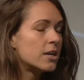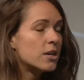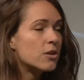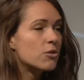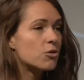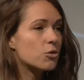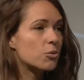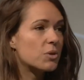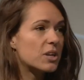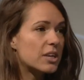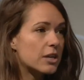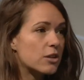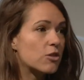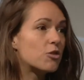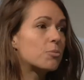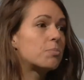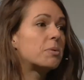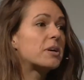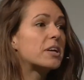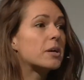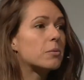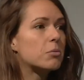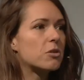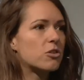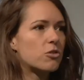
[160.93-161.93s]
so we can
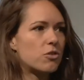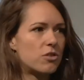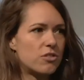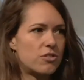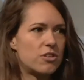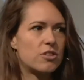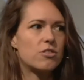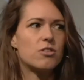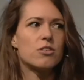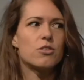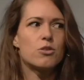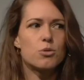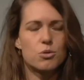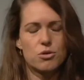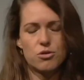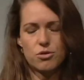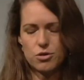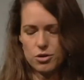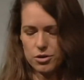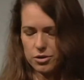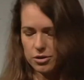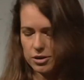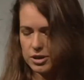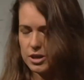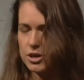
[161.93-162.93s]
speed up the transition to a
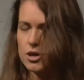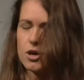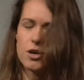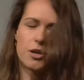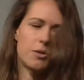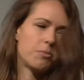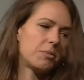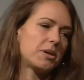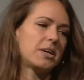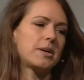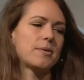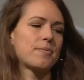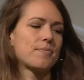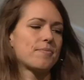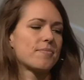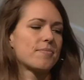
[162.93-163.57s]
circular economy.